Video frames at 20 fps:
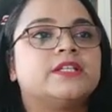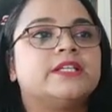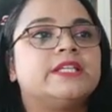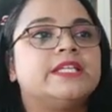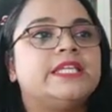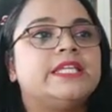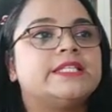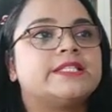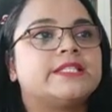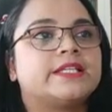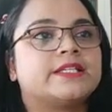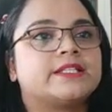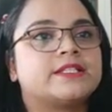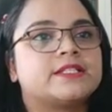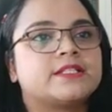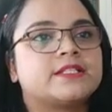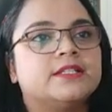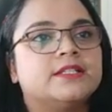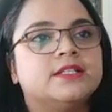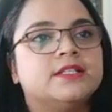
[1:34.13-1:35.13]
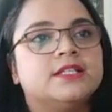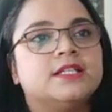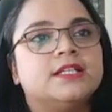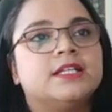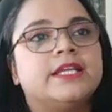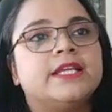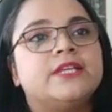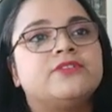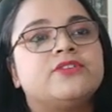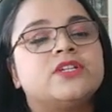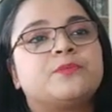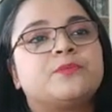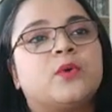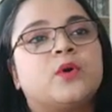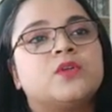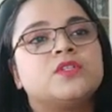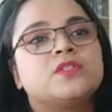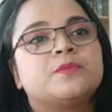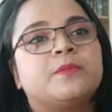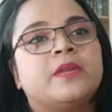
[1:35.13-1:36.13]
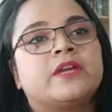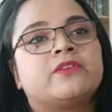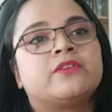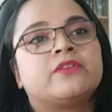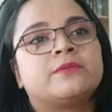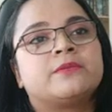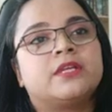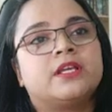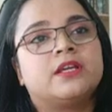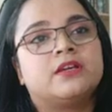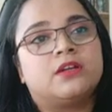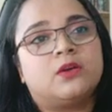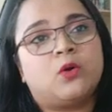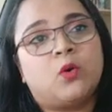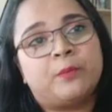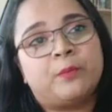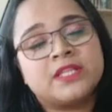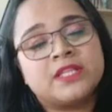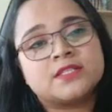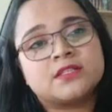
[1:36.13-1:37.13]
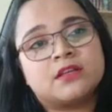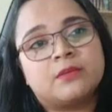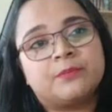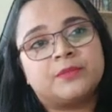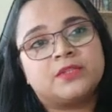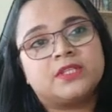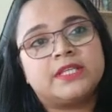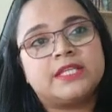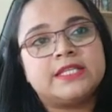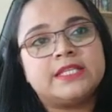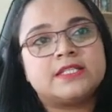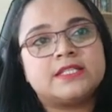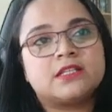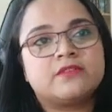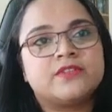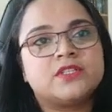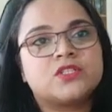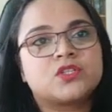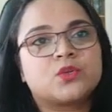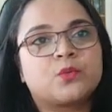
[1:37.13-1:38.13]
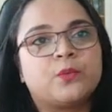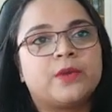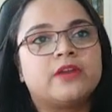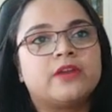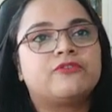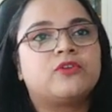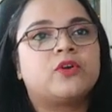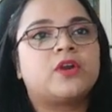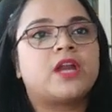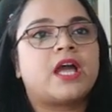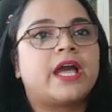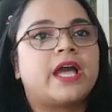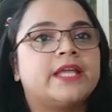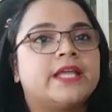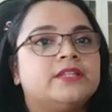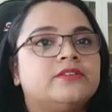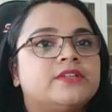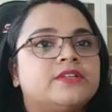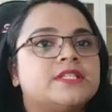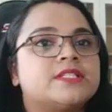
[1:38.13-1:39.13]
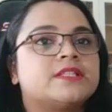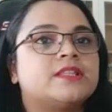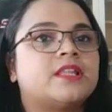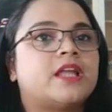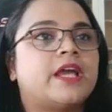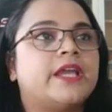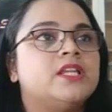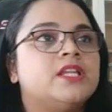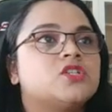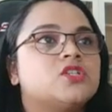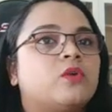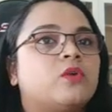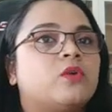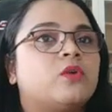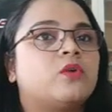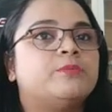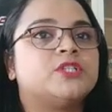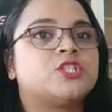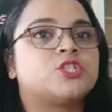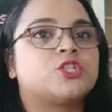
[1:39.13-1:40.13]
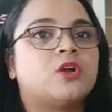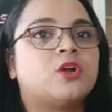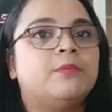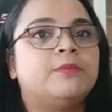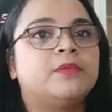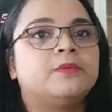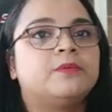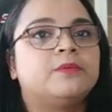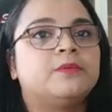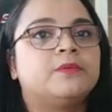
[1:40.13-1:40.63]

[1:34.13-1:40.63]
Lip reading: e6. In response, black opens up the e7 square for either his knight or bishop